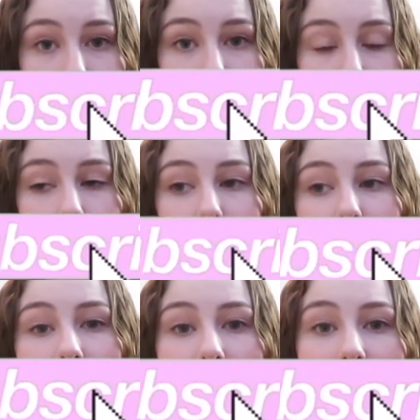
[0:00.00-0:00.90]
be showing
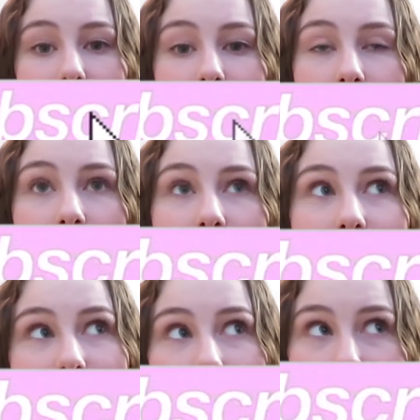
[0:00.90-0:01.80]
you guys
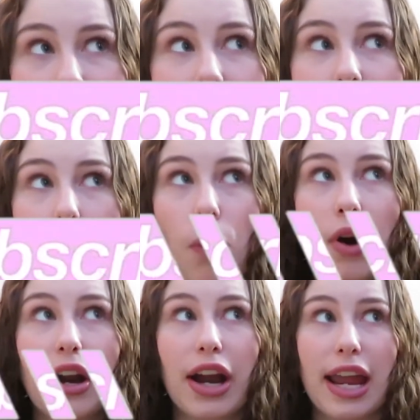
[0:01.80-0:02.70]
7
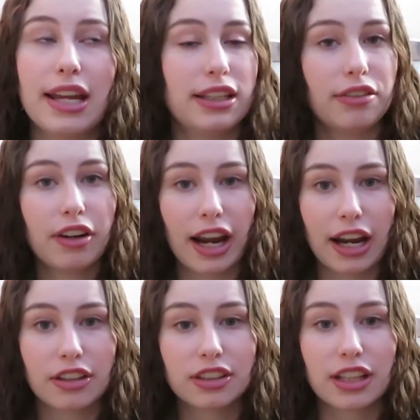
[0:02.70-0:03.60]
or 8 different
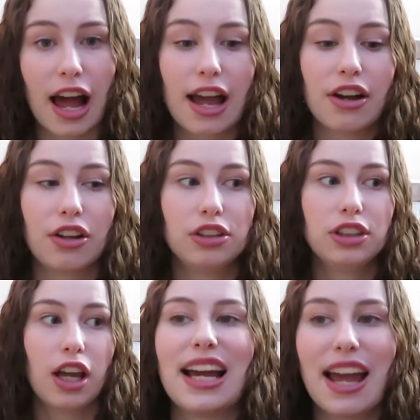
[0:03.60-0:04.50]
hairstyles.
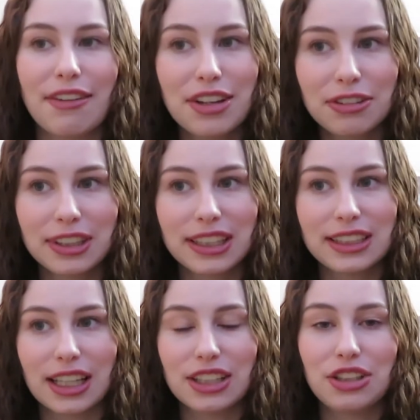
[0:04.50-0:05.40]
I haven't really
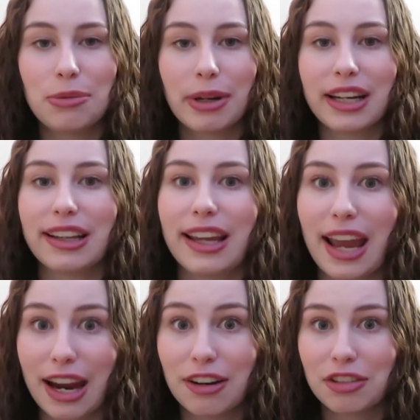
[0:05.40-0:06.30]
done too many
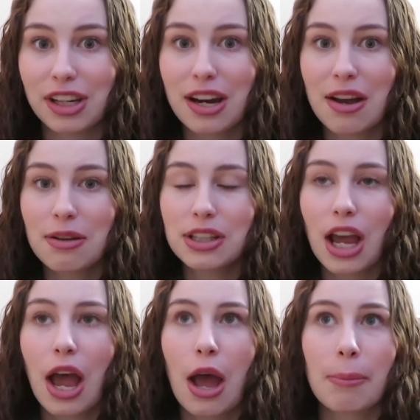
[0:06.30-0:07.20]
hair videos,
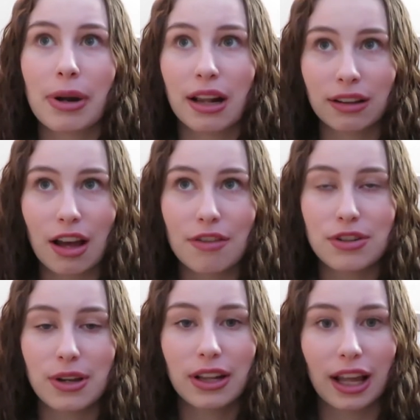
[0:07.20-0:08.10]
but I love doing